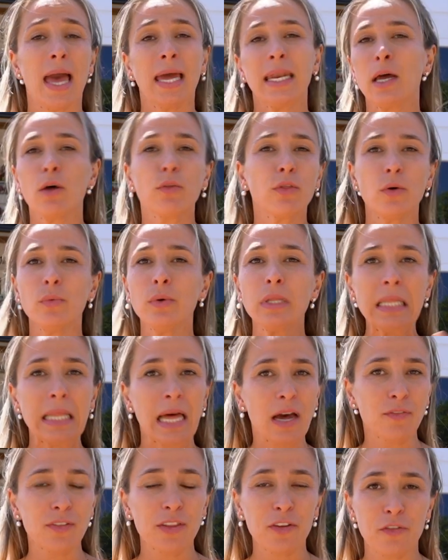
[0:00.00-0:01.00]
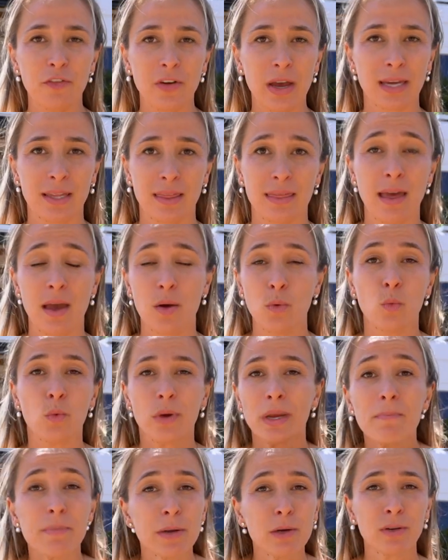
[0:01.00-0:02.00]
and although we love the fact that
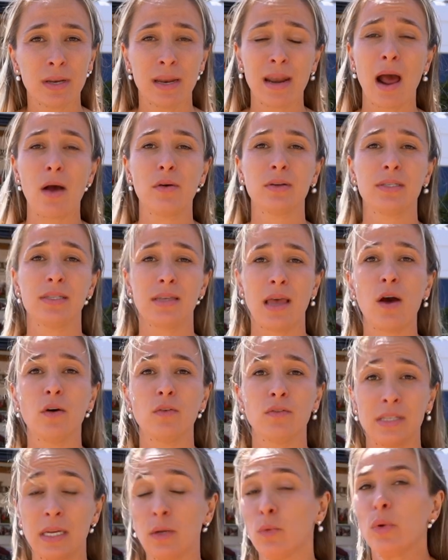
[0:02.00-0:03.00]
we built it ourselves and